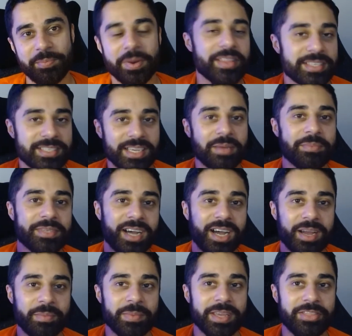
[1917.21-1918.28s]
But at the same
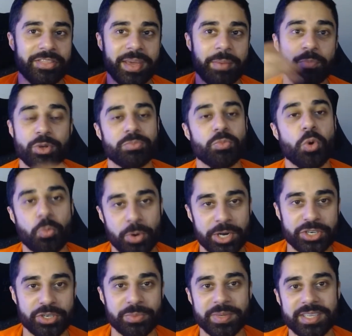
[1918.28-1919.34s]
time, it then puts more
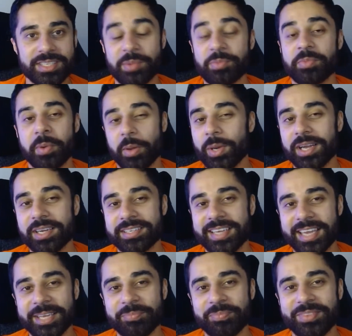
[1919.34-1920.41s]
pressure on me in terms of my
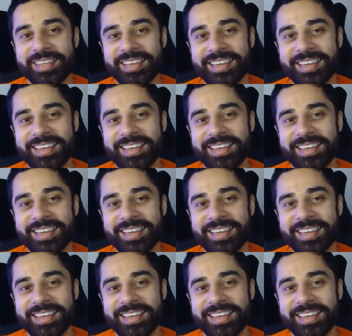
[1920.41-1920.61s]
workday.